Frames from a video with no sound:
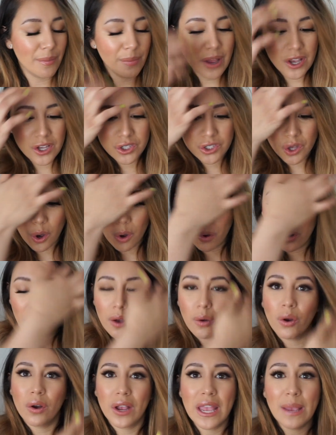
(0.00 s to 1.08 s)
so
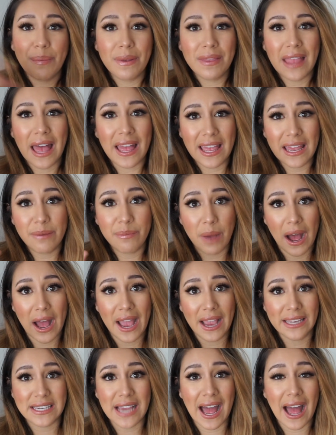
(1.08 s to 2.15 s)
keeping that in
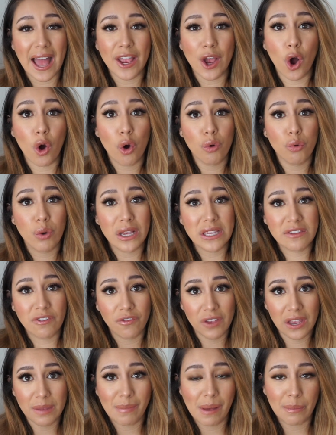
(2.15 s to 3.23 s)
mind, I always
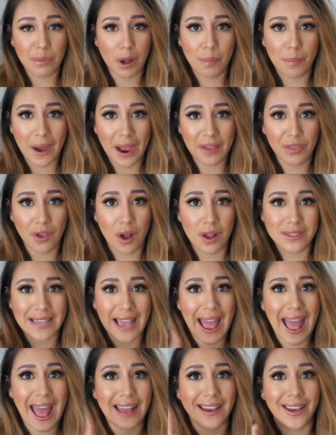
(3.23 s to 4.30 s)
feed my ball pythons
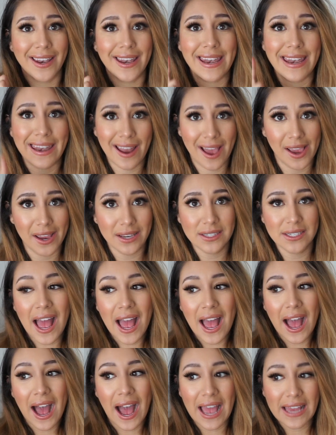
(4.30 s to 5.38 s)
at night.
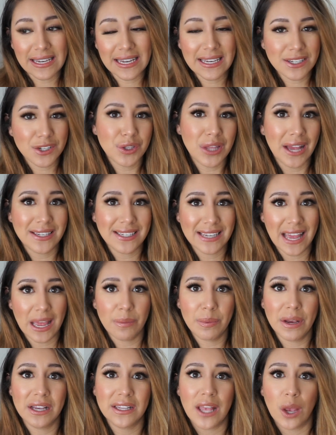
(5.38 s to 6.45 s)
I didn't do that today
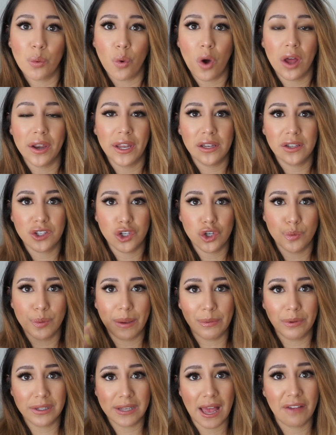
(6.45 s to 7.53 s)
because I wanted to be
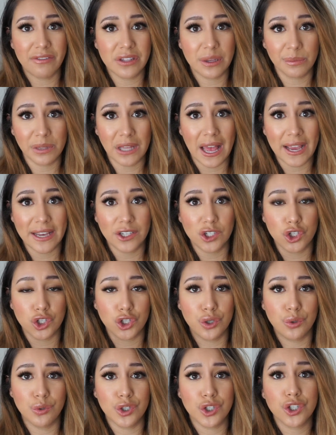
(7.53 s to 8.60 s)
able to have some light
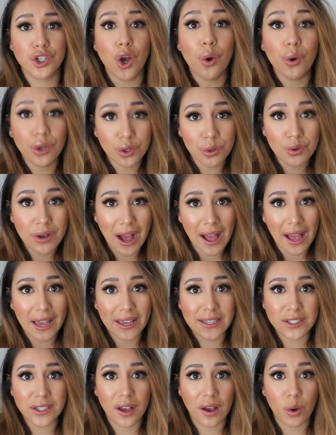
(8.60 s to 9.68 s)
to show you
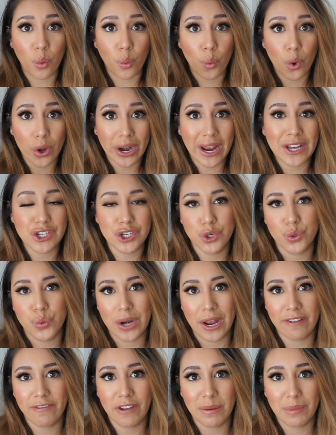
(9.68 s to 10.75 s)
guys what I do when
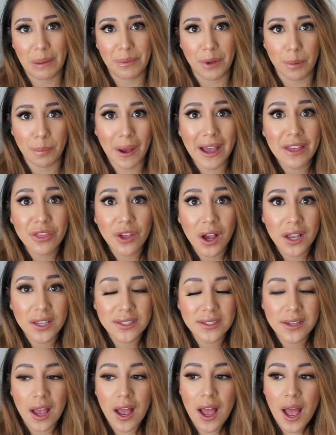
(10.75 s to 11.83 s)
I feed my ball
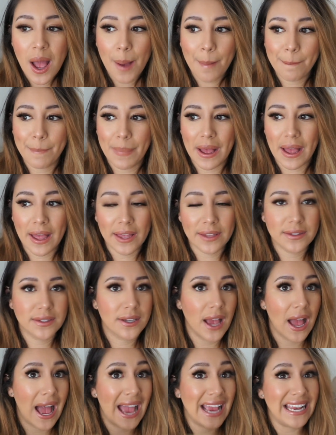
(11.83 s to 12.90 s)
pythons, but
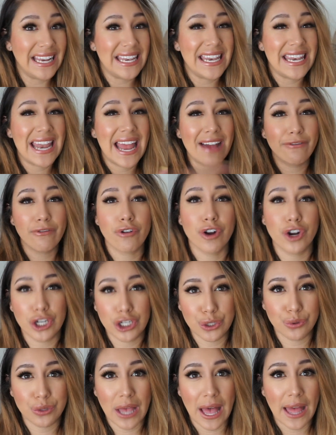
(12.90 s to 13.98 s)
I never
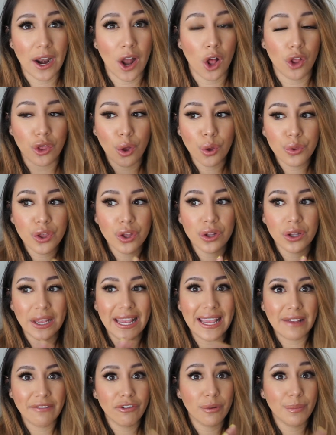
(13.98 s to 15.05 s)
do that. Although they'll
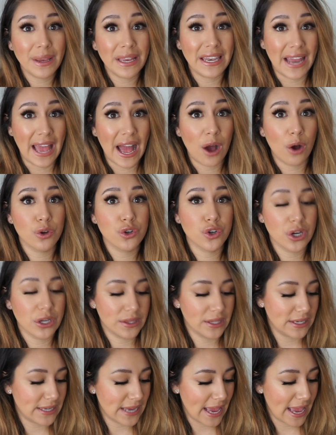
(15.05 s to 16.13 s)
eat for me now during
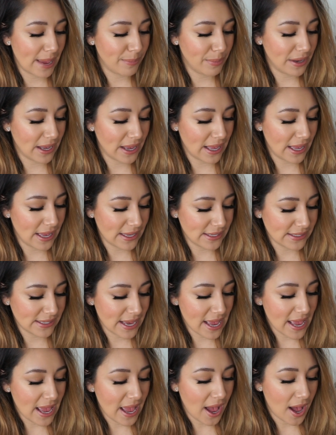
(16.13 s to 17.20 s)
the day because
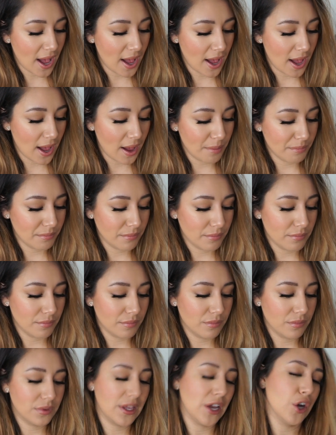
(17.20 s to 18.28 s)

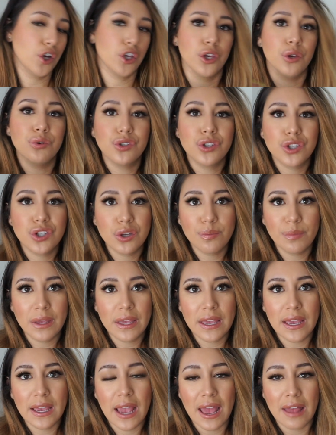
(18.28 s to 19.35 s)
they're used to
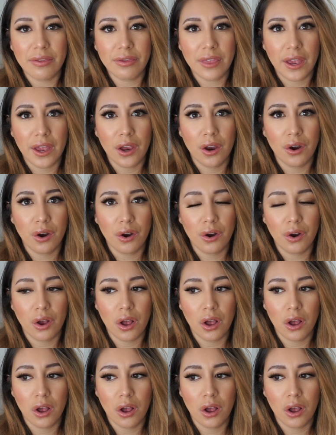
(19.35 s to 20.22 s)
me and they're